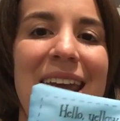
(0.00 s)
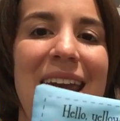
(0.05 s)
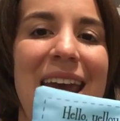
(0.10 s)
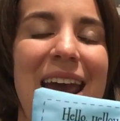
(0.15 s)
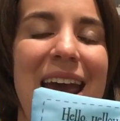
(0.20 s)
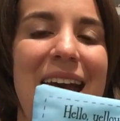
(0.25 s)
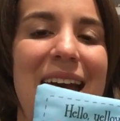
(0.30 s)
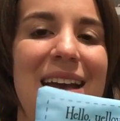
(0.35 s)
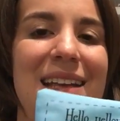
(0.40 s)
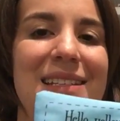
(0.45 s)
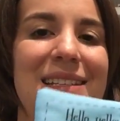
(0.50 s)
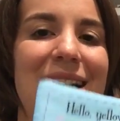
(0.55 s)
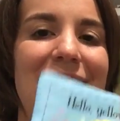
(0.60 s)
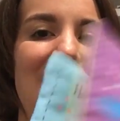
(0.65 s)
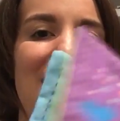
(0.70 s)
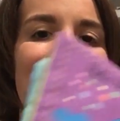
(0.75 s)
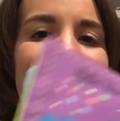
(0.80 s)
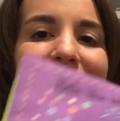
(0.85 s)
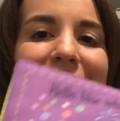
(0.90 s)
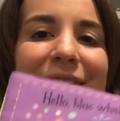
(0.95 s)
It has
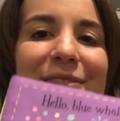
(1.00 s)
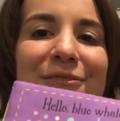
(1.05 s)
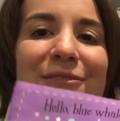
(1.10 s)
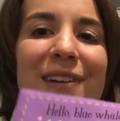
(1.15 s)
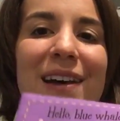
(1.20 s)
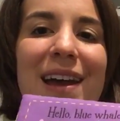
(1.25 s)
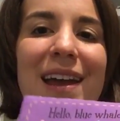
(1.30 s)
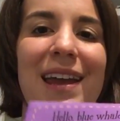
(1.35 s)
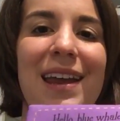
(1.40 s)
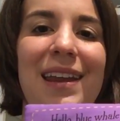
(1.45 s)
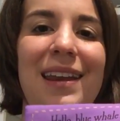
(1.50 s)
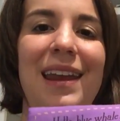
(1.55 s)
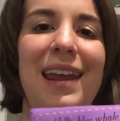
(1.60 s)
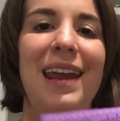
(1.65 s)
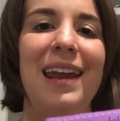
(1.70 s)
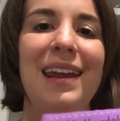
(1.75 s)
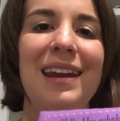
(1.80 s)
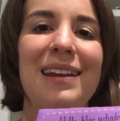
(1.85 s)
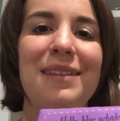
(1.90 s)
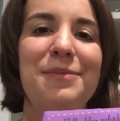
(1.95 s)
all of the fun
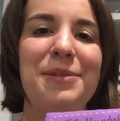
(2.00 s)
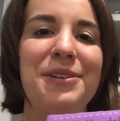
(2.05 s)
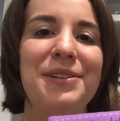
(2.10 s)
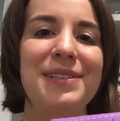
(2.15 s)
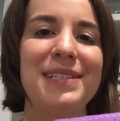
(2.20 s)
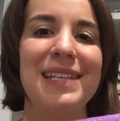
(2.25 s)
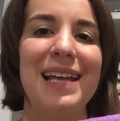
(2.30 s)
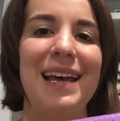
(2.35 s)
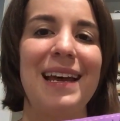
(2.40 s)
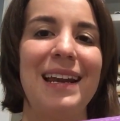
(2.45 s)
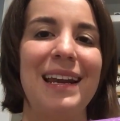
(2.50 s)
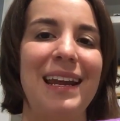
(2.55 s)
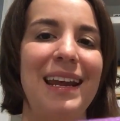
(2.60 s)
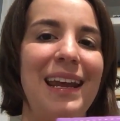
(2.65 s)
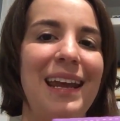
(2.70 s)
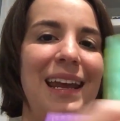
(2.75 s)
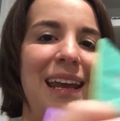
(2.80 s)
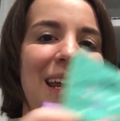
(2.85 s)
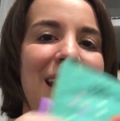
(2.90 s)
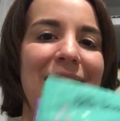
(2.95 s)
animals on
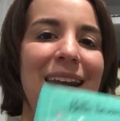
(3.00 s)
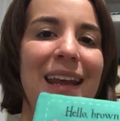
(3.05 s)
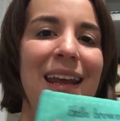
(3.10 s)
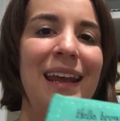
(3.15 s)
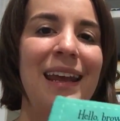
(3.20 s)
it.